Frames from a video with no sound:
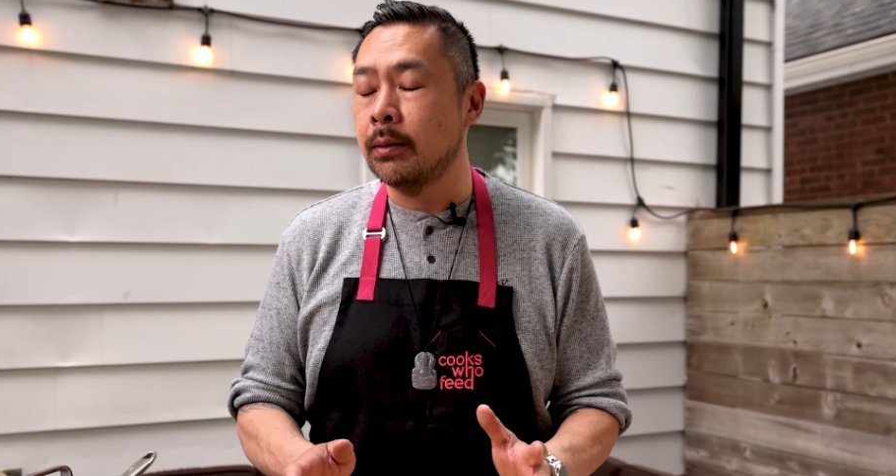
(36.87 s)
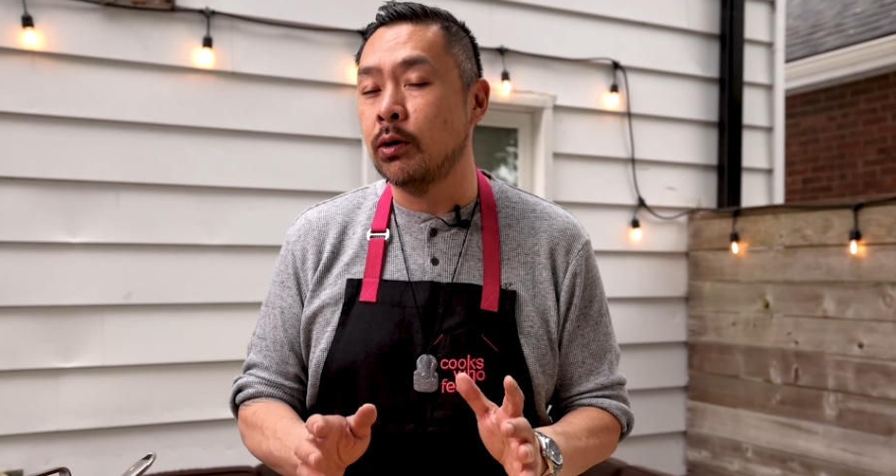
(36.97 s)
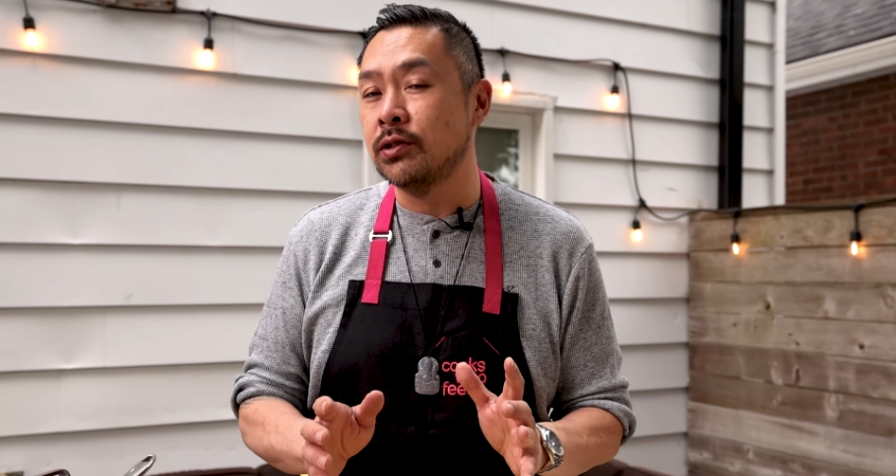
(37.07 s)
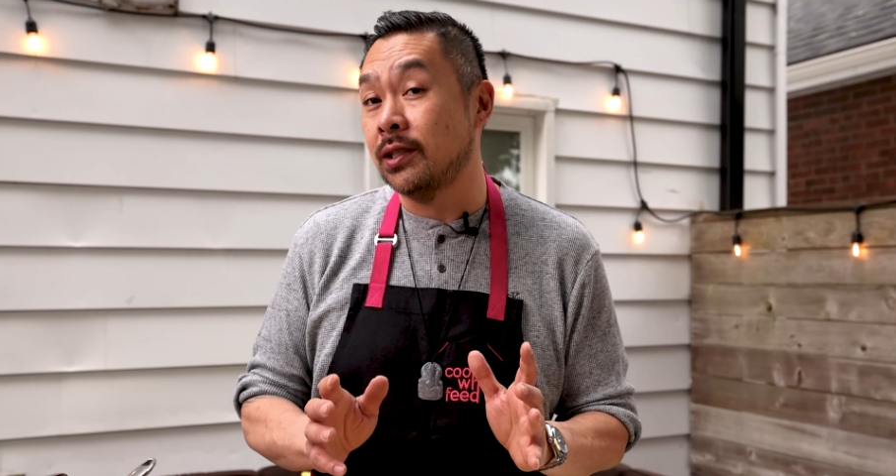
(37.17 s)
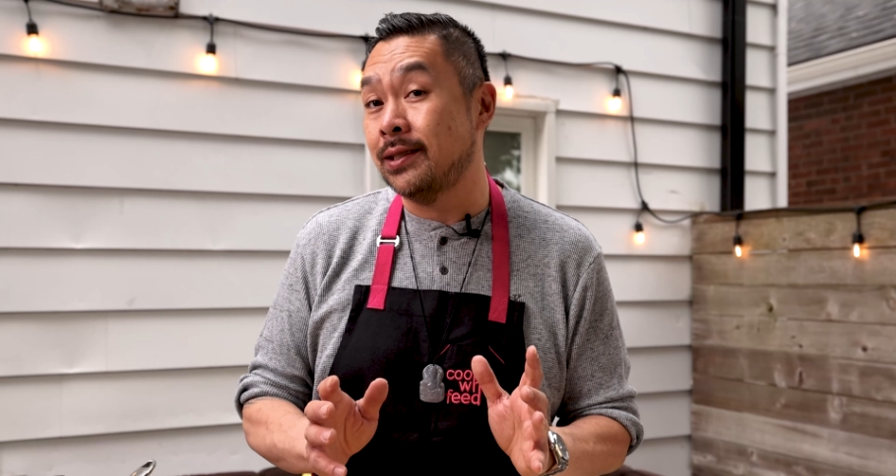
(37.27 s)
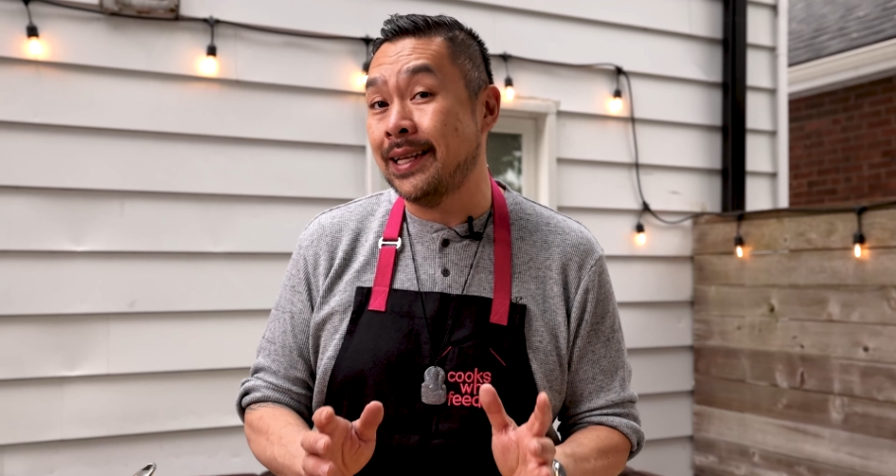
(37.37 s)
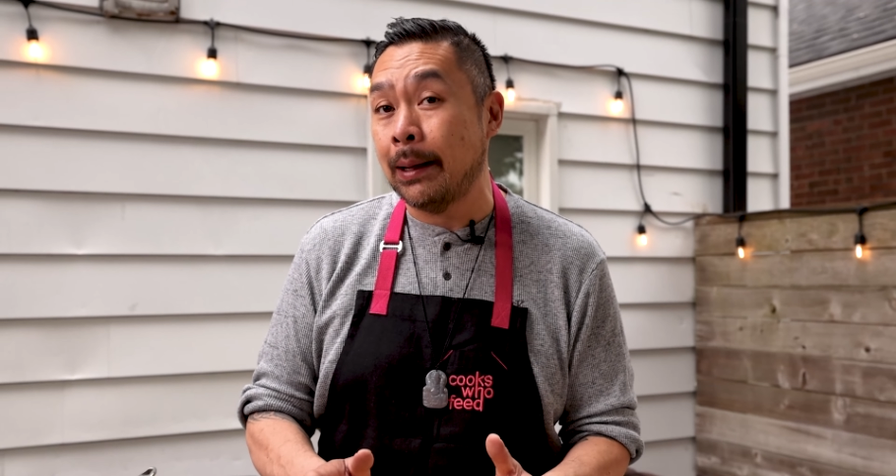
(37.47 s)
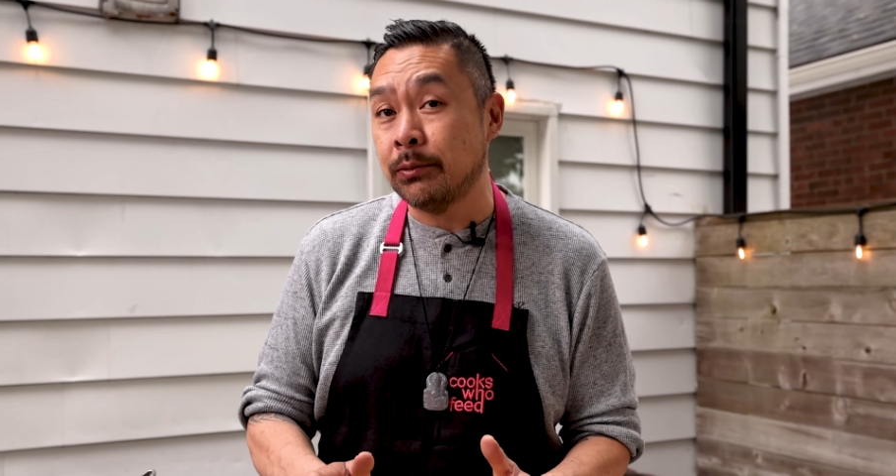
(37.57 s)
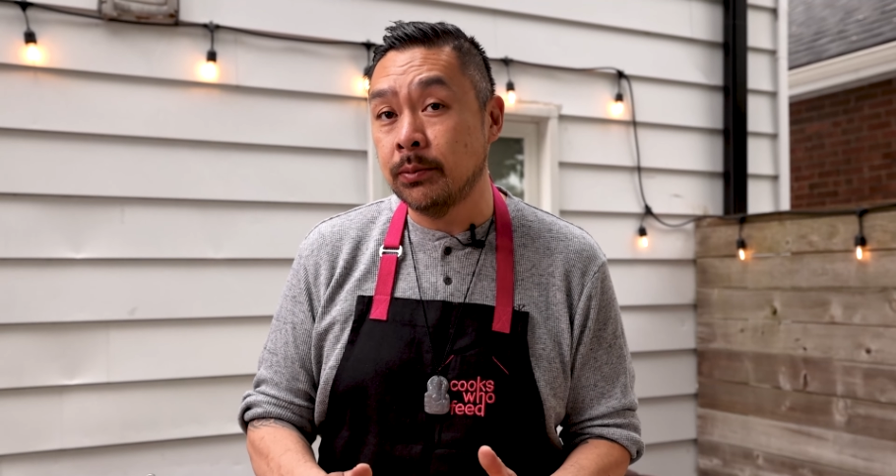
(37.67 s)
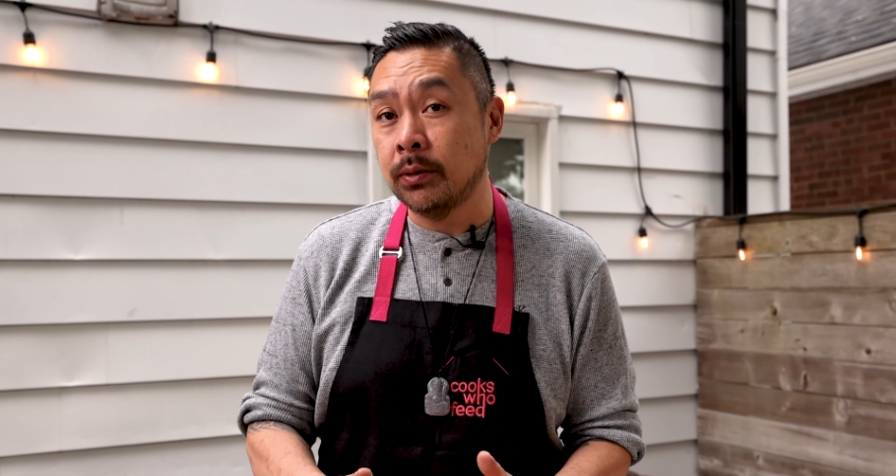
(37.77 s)
the most
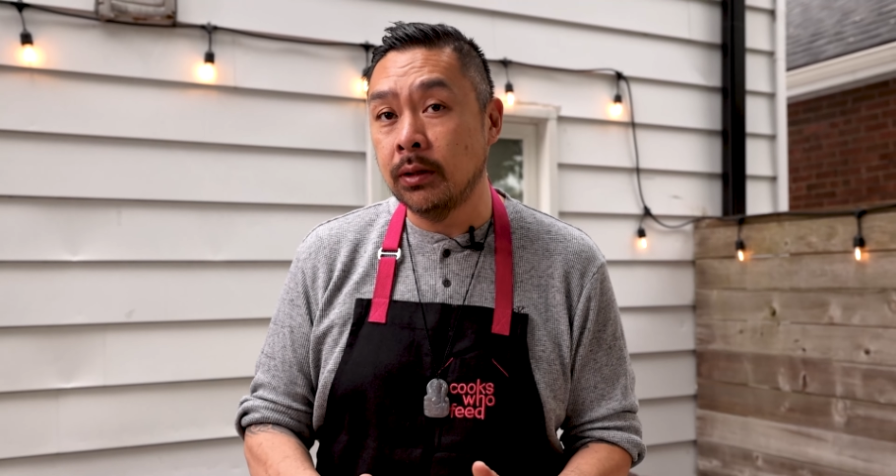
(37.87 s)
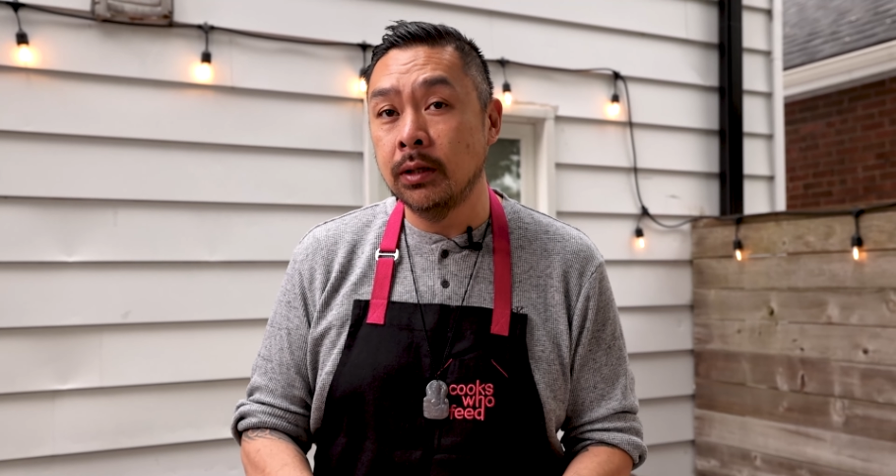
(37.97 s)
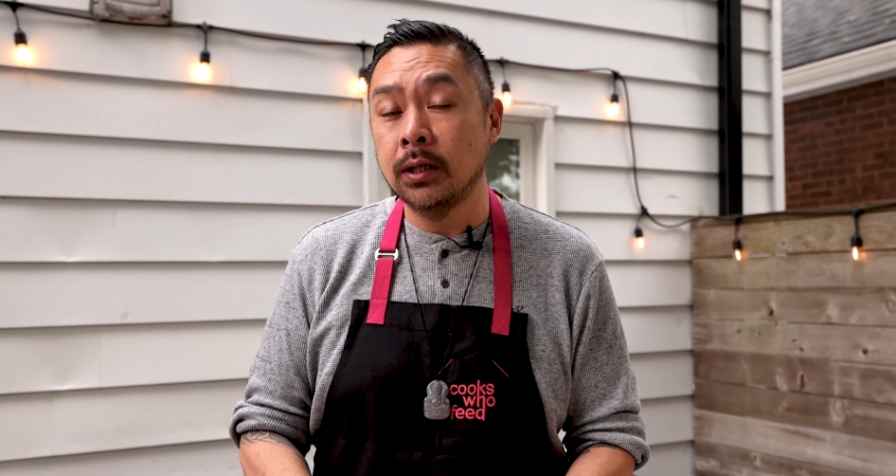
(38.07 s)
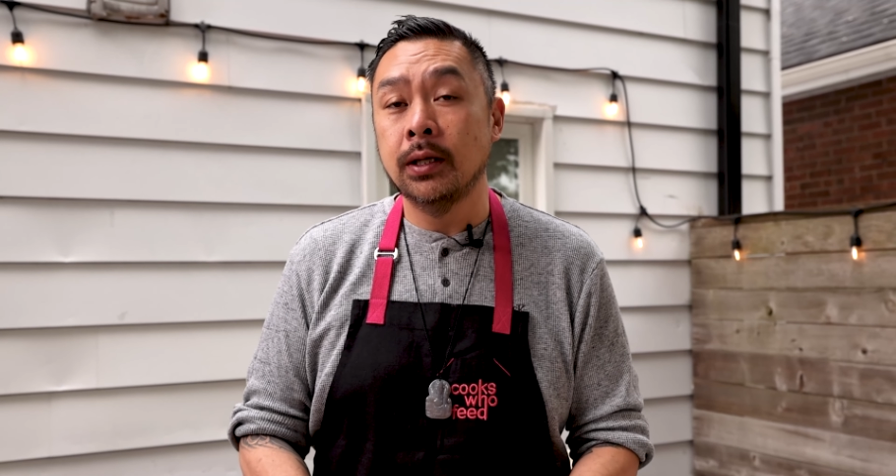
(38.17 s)
adaptable